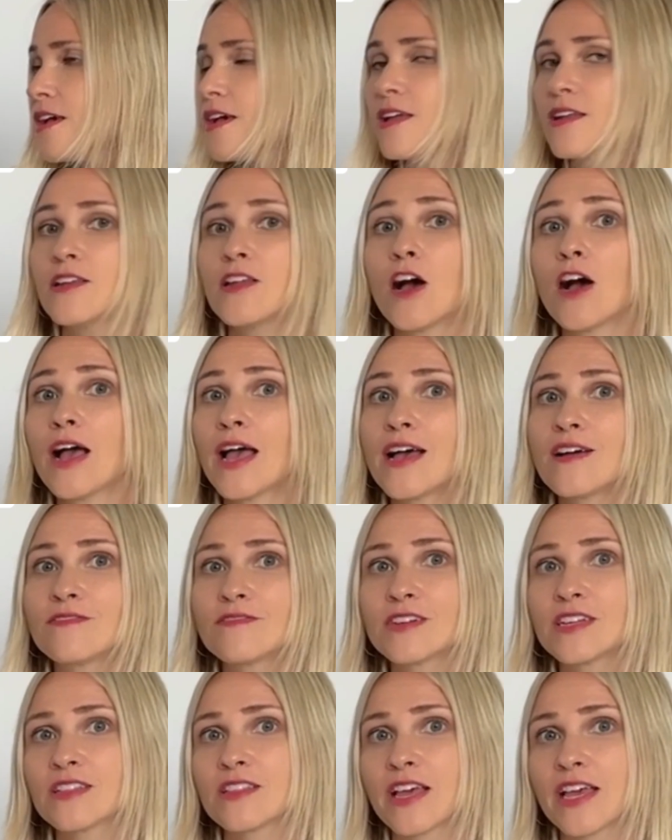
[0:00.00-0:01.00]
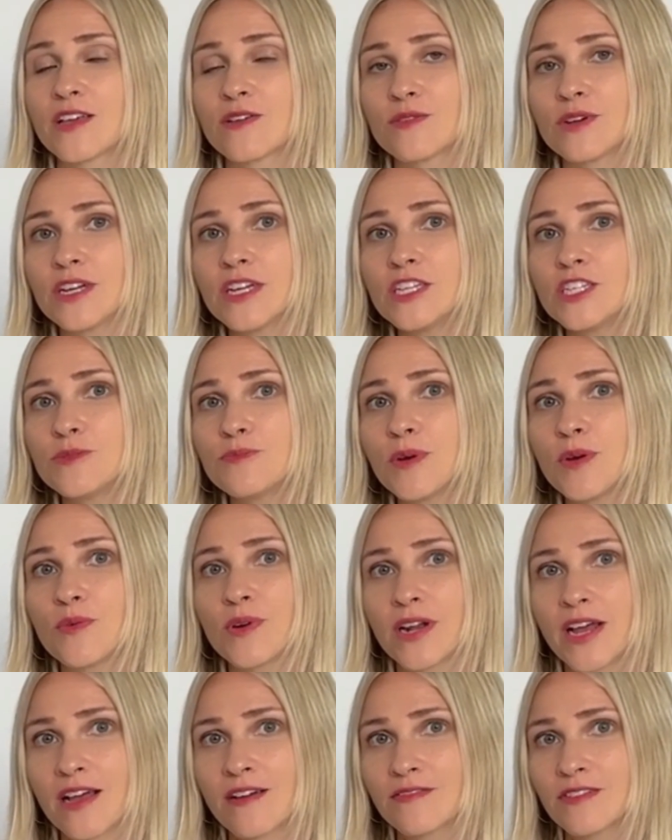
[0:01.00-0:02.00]
Not every language, but
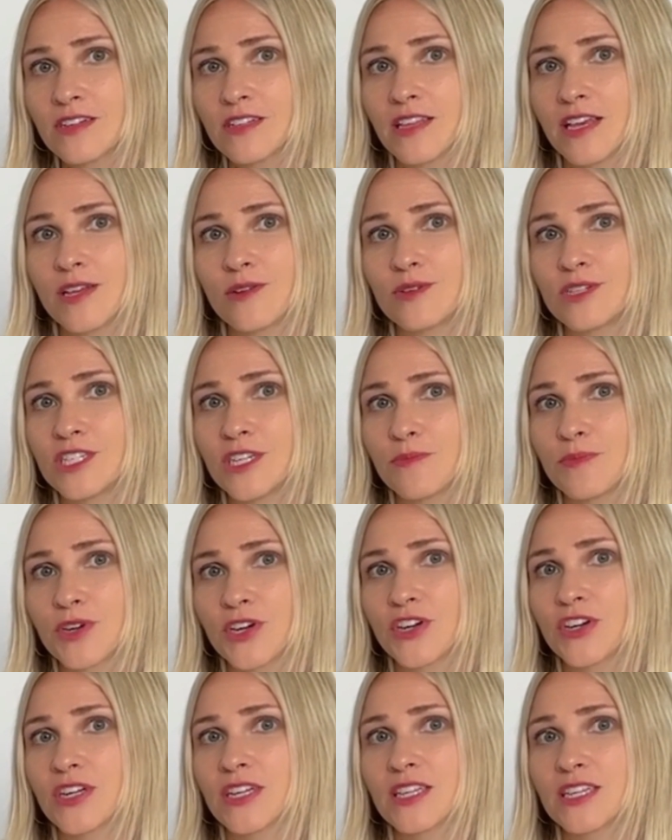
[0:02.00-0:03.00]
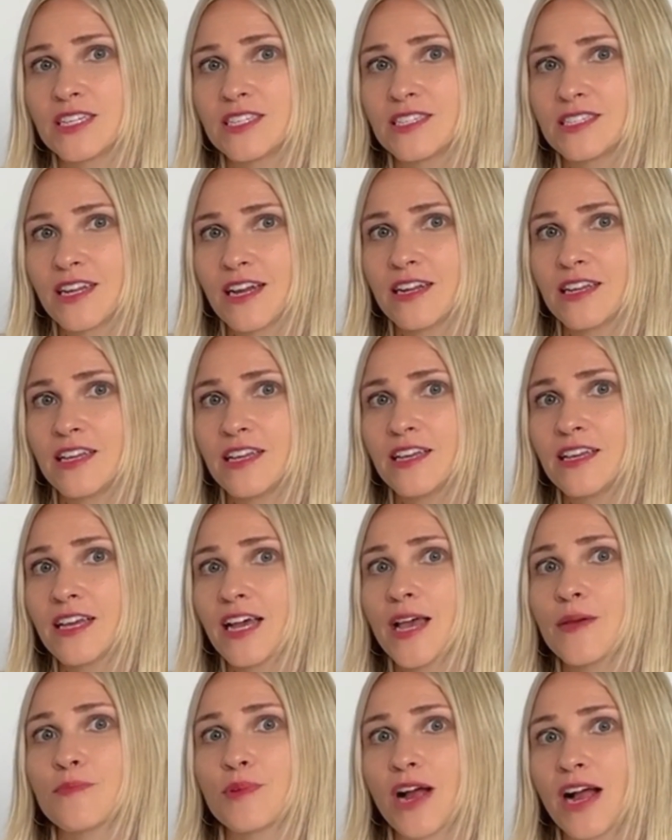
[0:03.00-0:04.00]
whatever language I'm currently
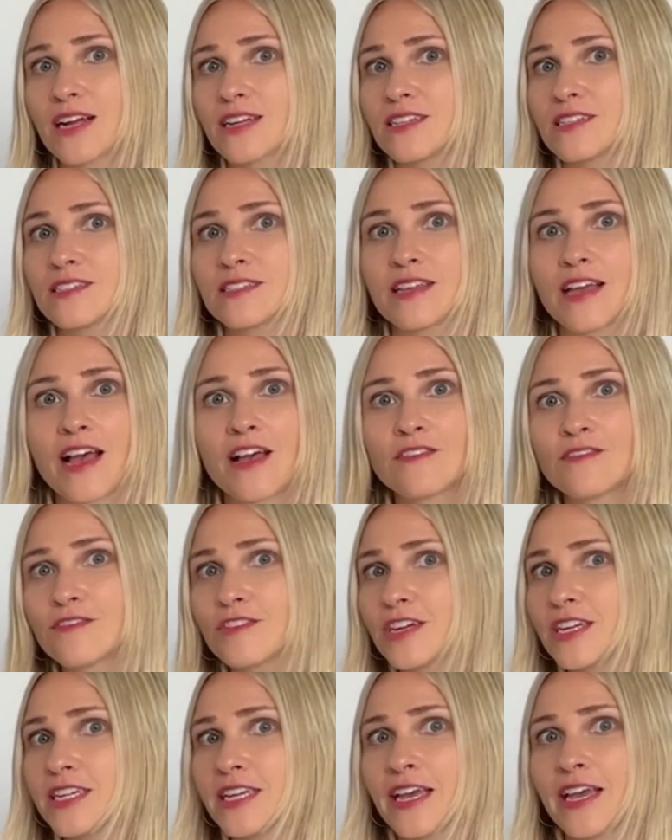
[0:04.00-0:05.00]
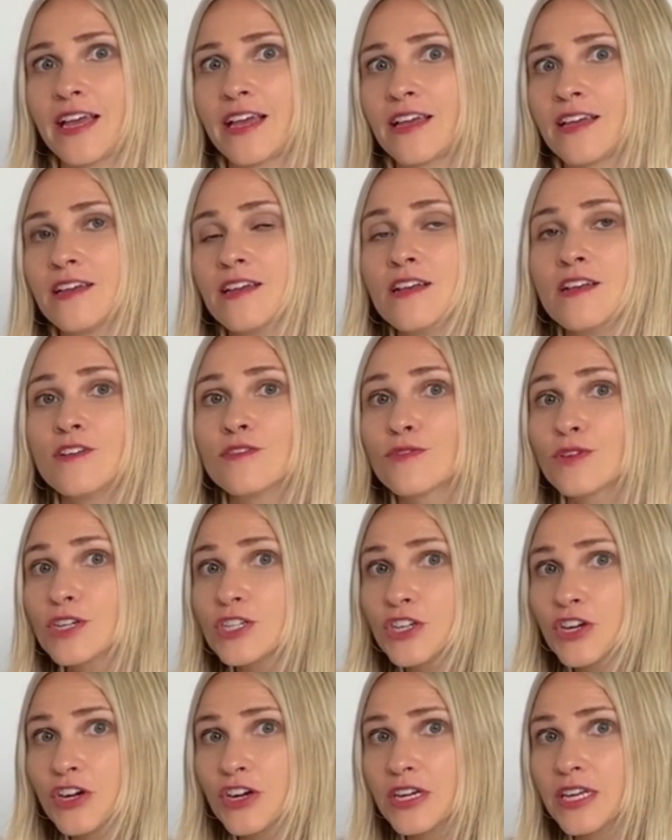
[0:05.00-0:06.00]
studying, I practice every day.
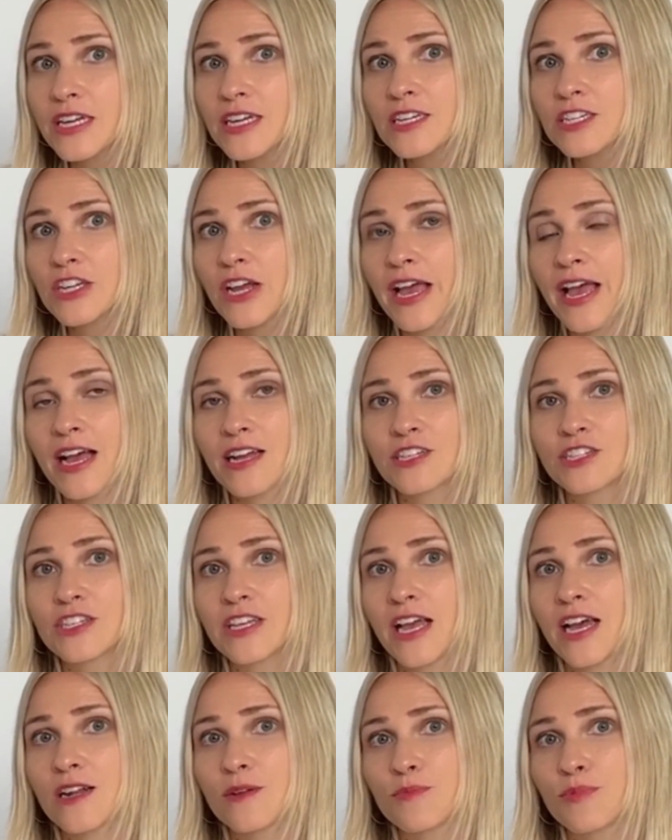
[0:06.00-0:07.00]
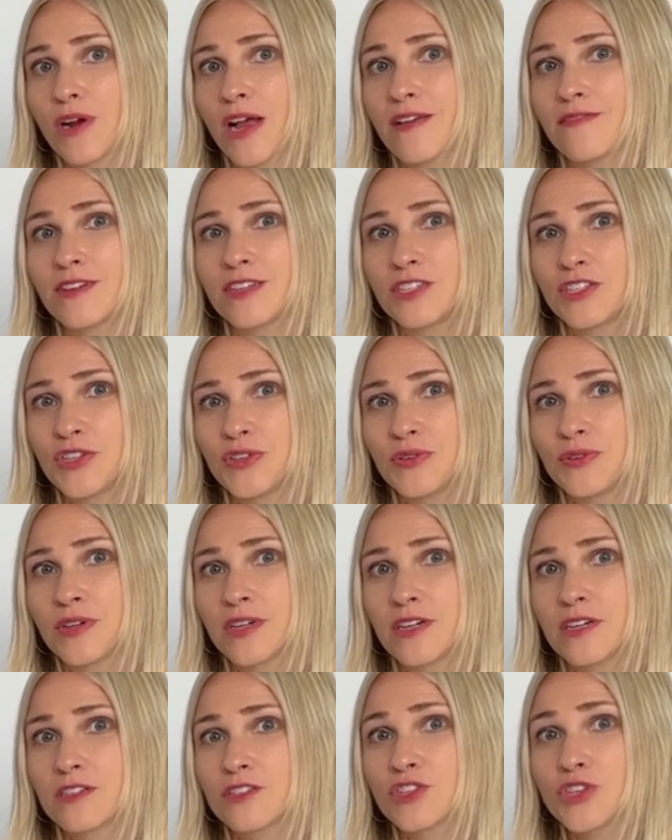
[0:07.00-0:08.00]
For Turkish, I actually had a private
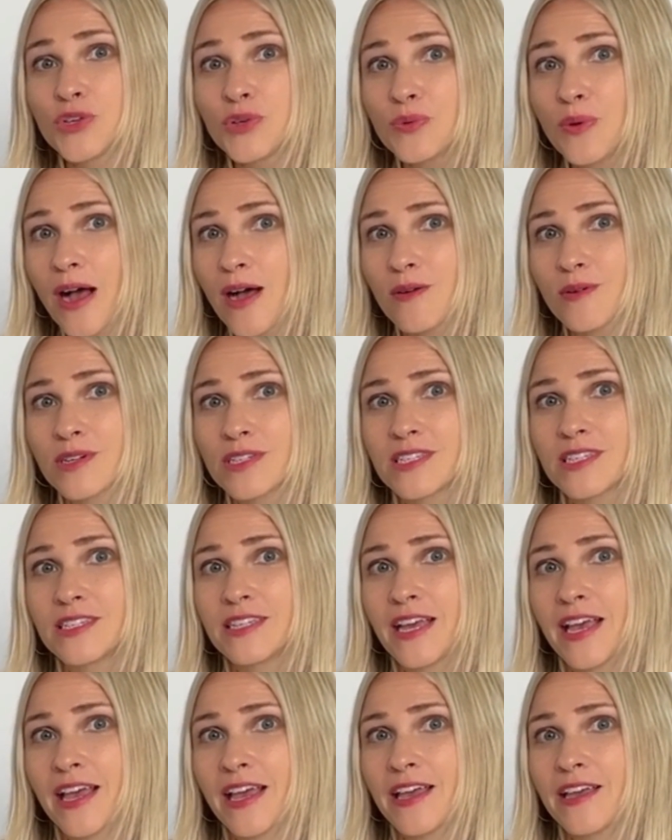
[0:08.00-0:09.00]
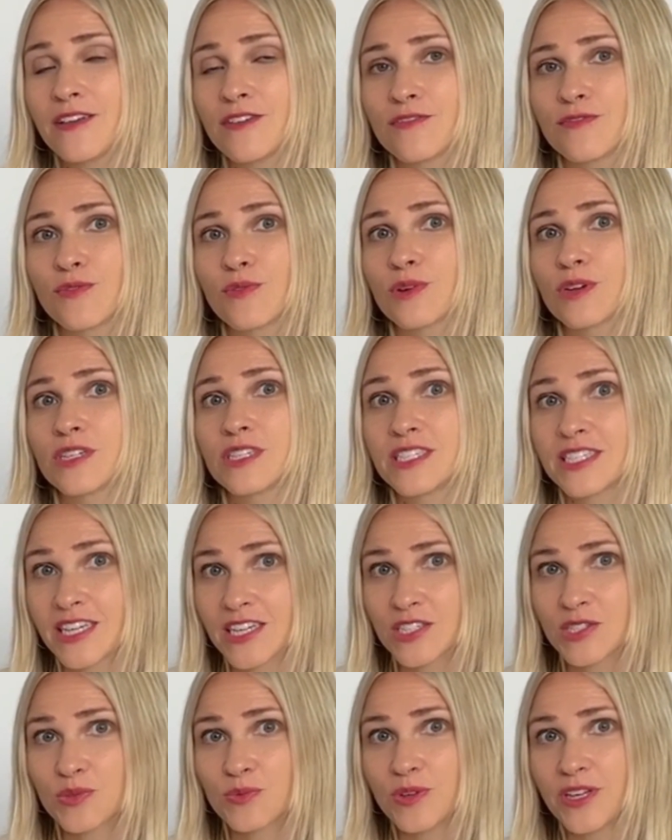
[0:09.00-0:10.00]
tutor 2 hours a day for
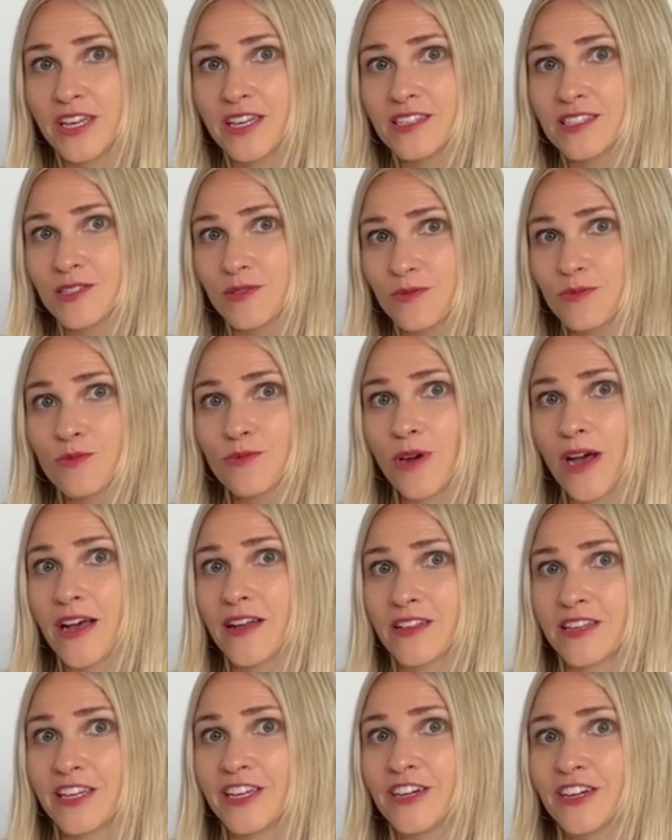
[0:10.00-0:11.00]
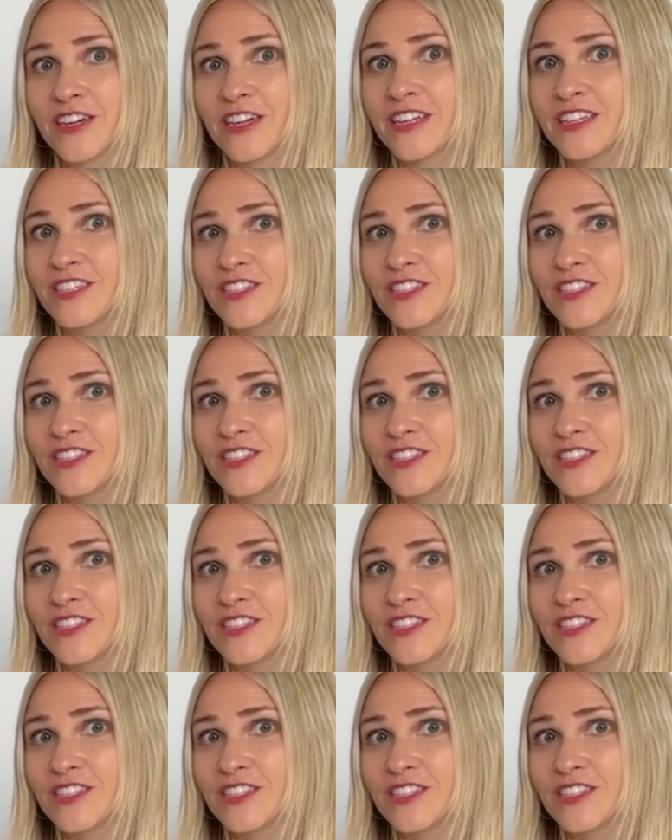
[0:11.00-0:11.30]
6 weeks while here in